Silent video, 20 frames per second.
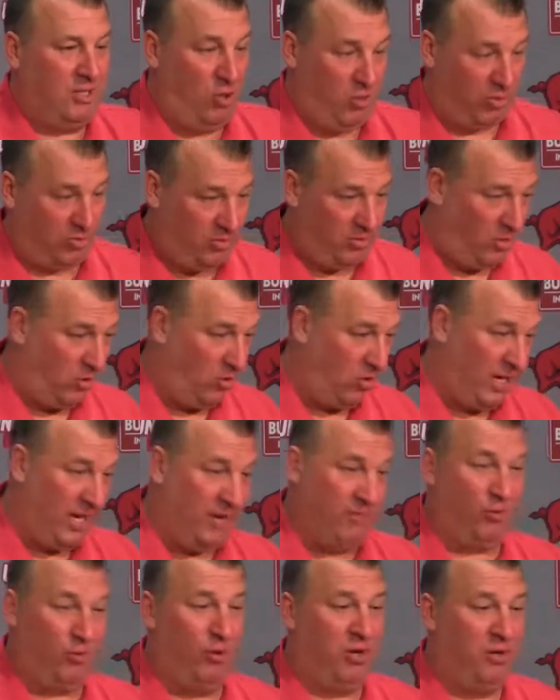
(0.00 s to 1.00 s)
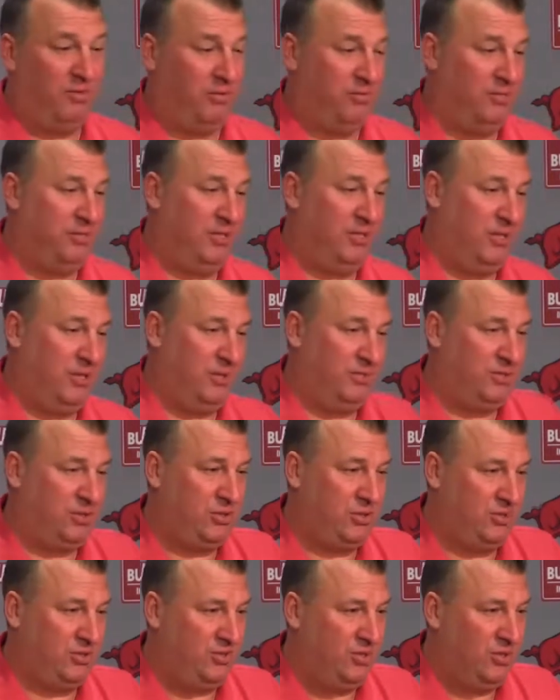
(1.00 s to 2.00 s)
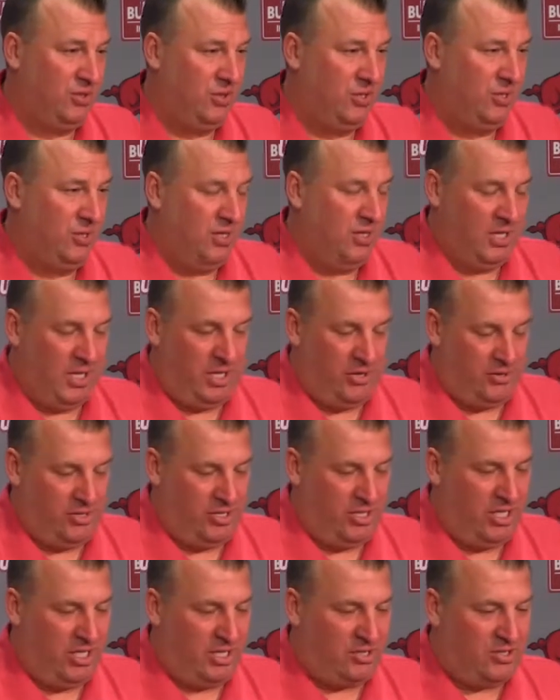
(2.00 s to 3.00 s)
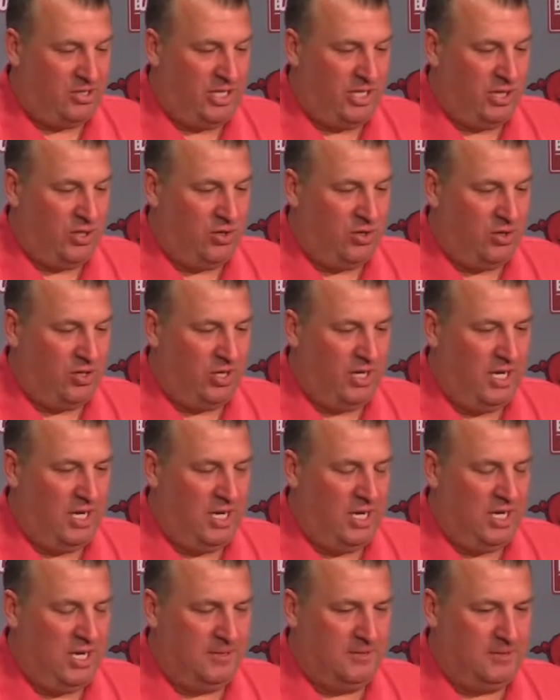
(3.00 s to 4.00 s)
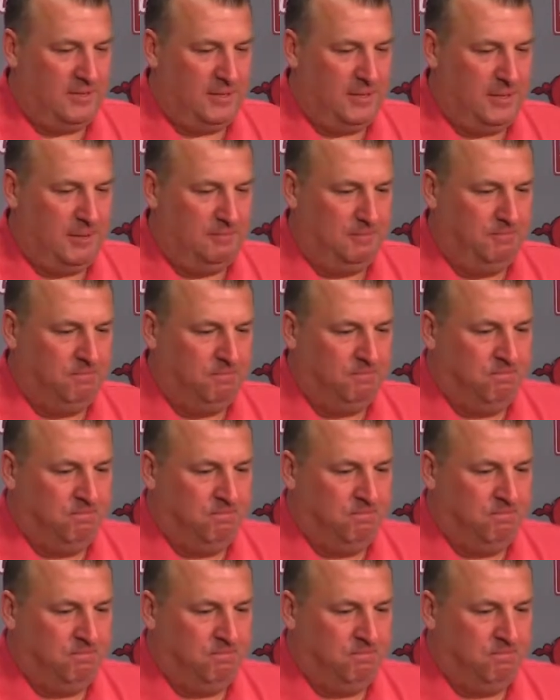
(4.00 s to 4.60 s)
All every one of them. So I was indoctrinated early on.